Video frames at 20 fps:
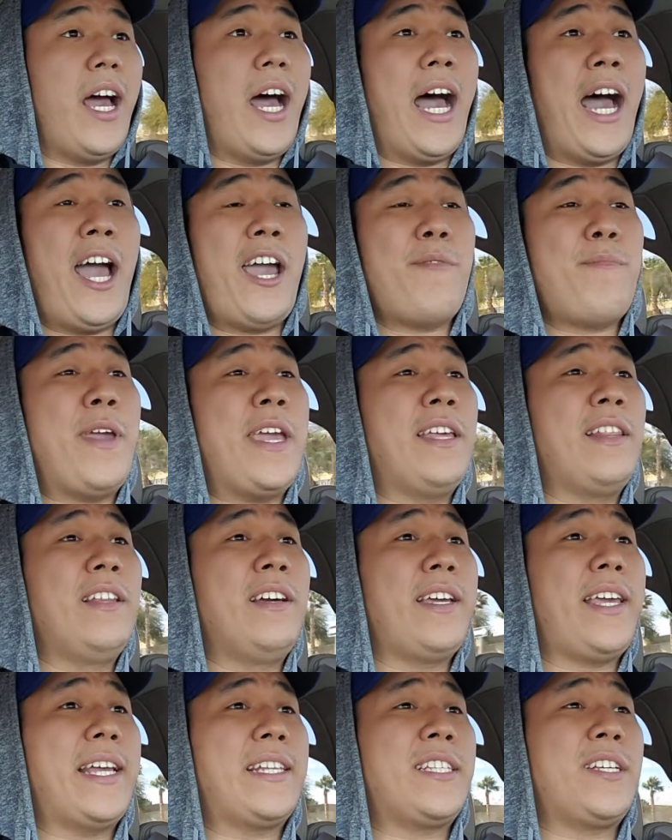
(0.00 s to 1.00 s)
I may
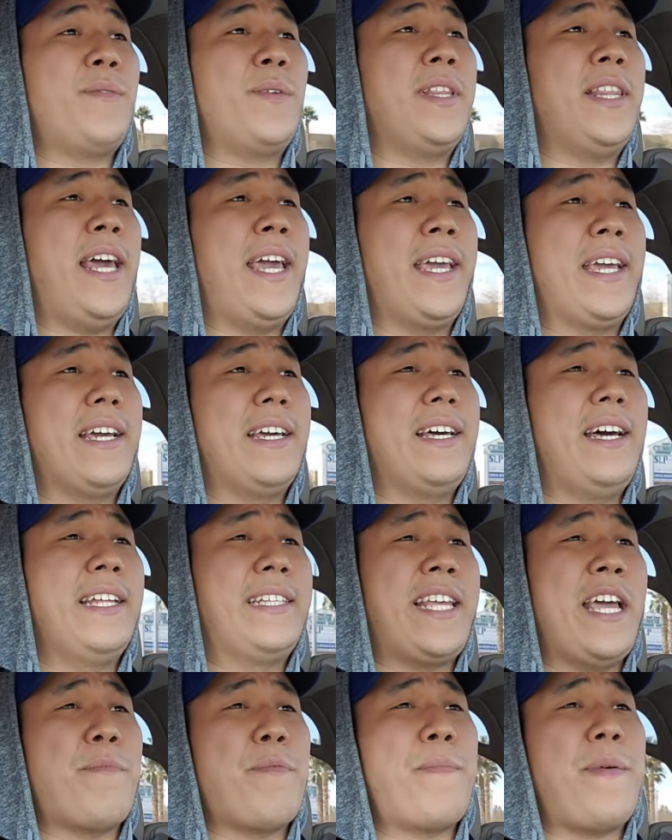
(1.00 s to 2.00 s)
look at someone like a
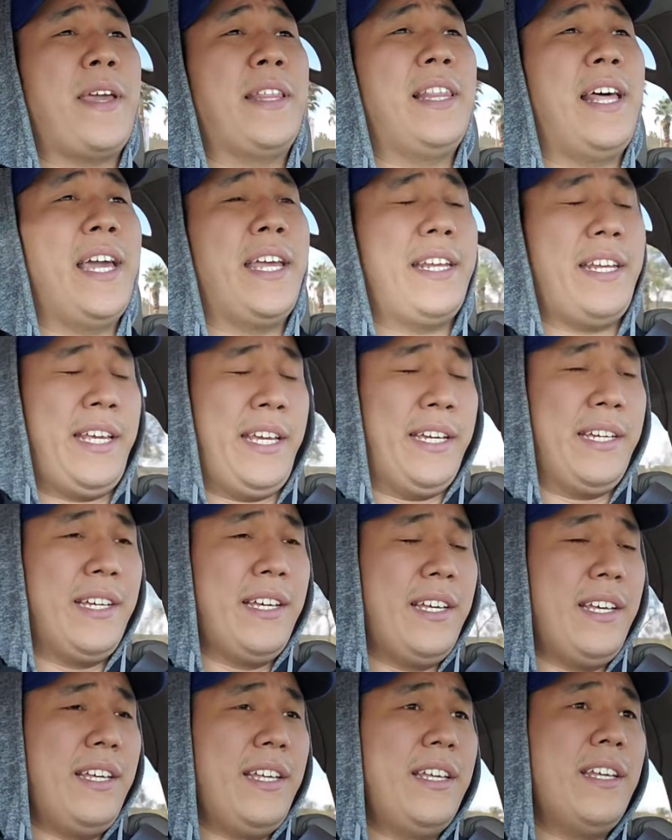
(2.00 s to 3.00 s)
Tampa Bay
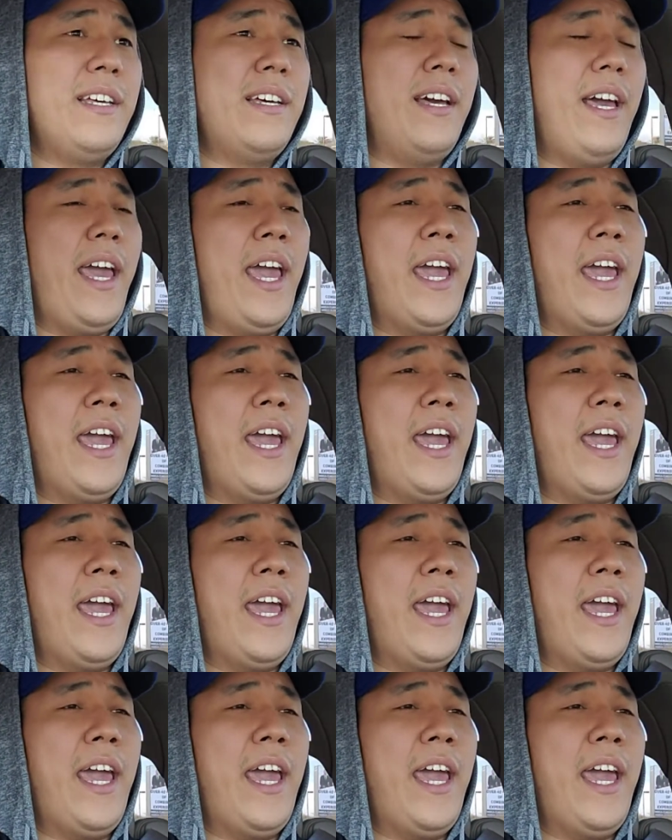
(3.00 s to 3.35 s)
Lightning,